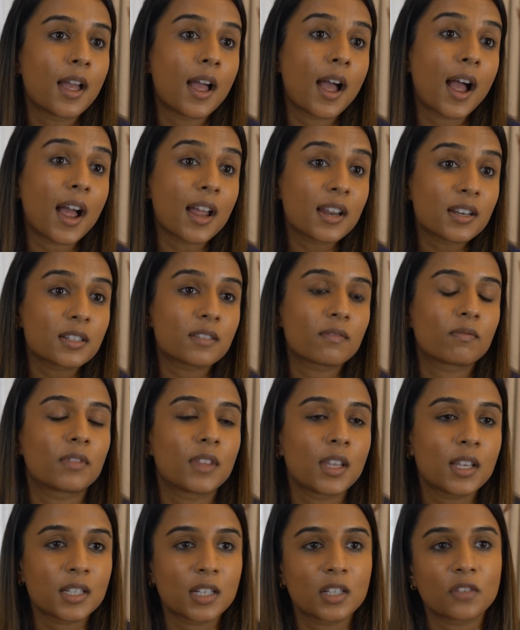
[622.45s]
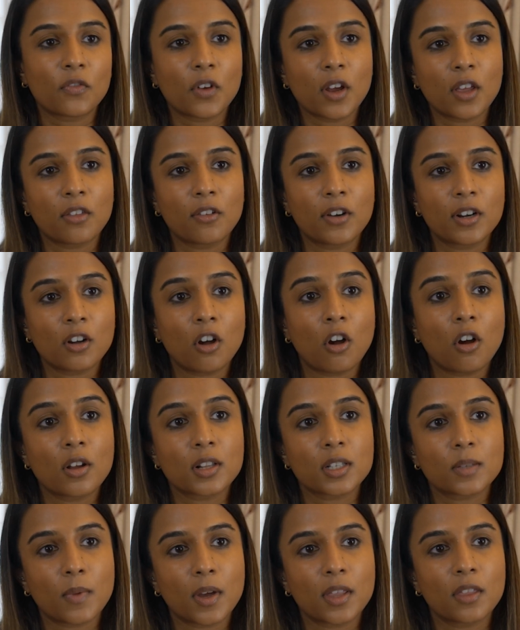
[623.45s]
And this is further
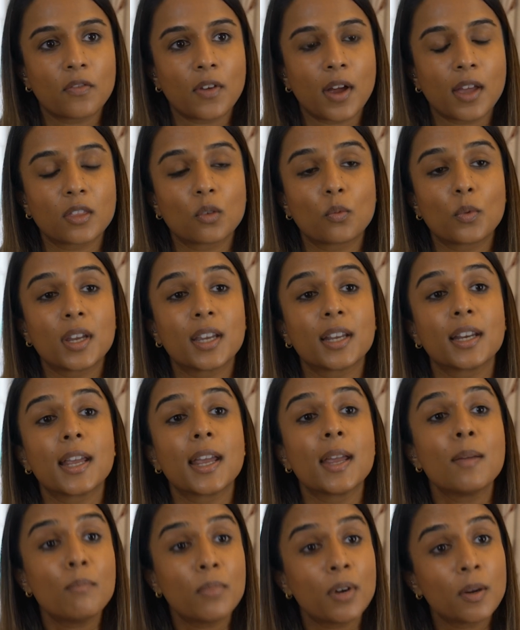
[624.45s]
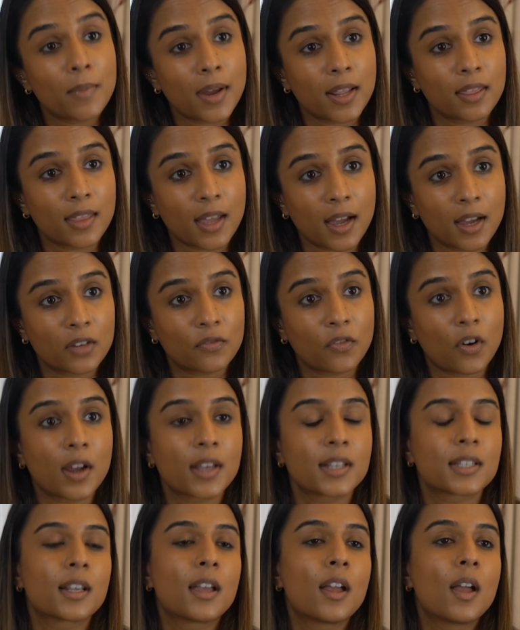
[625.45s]
enhanced by the fact that we can implement that
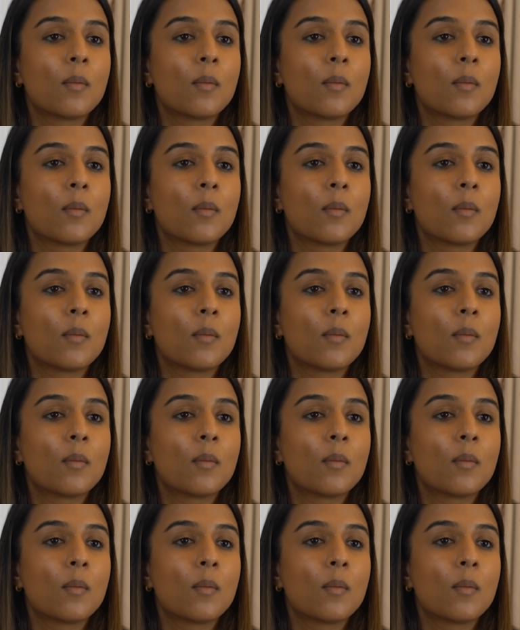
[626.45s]
advice